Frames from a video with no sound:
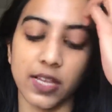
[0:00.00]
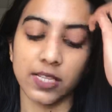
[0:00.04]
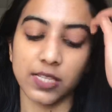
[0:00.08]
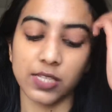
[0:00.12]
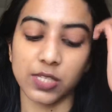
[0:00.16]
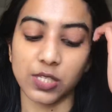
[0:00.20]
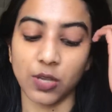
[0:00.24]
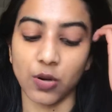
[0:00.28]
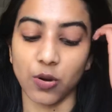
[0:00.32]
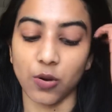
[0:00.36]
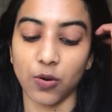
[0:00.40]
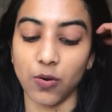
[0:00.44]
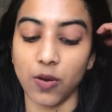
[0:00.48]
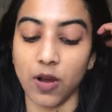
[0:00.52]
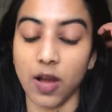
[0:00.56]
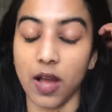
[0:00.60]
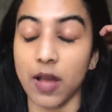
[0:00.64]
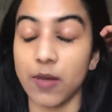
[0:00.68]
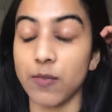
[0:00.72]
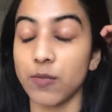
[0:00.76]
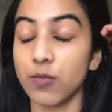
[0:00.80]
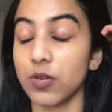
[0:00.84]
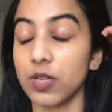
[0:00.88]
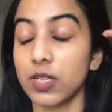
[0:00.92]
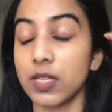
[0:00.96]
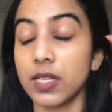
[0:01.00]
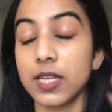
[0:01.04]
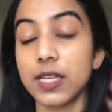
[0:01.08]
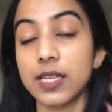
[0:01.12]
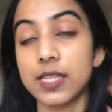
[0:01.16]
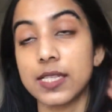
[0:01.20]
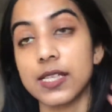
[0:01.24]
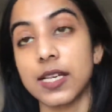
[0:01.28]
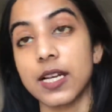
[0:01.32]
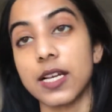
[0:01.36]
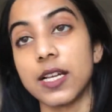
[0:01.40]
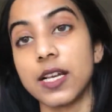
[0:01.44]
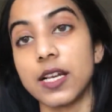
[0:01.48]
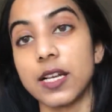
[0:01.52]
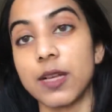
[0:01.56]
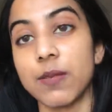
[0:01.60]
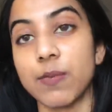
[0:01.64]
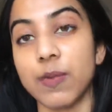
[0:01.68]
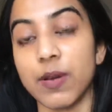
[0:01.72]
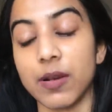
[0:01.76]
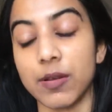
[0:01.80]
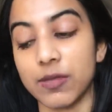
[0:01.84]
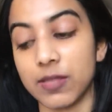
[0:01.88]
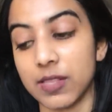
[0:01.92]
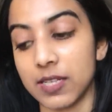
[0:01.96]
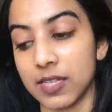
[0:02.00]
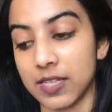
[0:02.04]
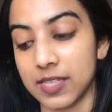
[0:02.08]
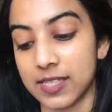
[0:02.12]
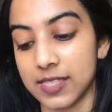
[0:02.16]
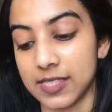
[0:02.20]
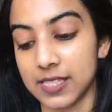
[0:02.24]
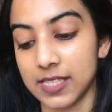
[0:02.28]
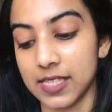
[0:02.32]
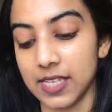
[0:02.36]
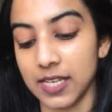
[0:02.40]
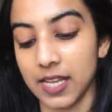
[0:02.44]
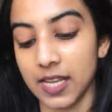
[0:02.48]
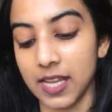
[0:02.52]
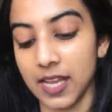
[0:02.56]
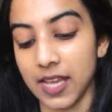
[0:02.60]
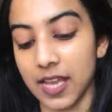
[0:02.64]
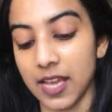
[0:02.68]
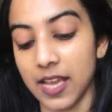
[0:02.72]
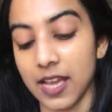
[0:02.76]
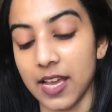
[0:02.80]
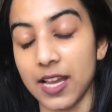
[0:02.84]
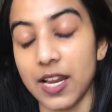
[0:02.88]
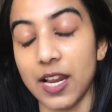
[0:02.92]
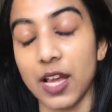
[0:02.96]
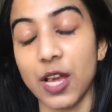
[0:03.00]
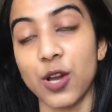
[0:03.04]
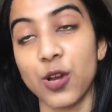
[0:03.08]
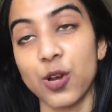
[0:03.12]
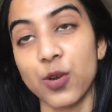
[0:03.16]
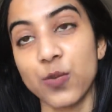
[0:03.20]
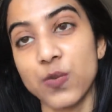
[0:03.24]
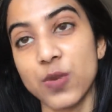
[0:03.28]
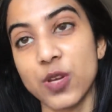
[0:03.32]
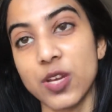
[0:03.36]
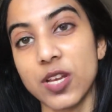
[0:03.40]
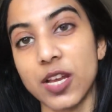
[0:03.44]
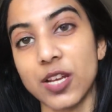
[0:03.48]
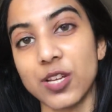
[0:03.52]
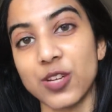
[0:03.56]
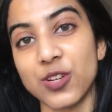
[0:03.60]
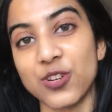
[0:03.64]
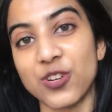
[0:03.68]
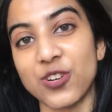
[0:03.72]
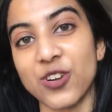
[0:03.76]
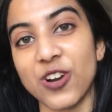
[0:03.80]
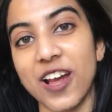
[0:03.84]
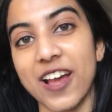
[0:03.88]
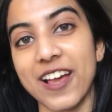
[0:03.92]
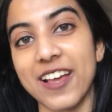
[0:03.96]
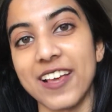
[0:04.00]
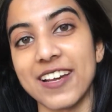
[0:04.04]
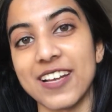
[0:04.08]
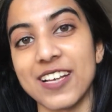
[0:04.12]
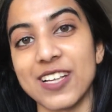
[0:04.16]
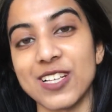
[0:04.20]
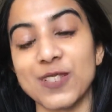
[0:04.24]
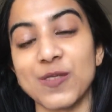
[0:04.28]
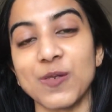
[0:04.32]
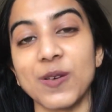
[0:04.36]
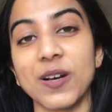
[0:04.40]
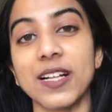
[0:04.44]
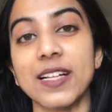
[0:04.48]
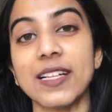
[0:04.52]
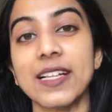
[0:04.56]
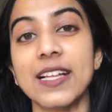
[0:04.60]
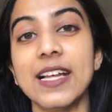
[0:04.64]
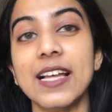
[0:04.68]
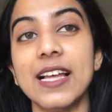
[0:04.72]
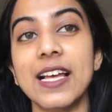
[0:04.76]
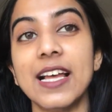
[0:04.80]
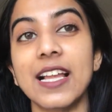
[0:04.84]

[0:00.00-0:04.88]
So I'm really excited about this, and I hope you get to try it as well.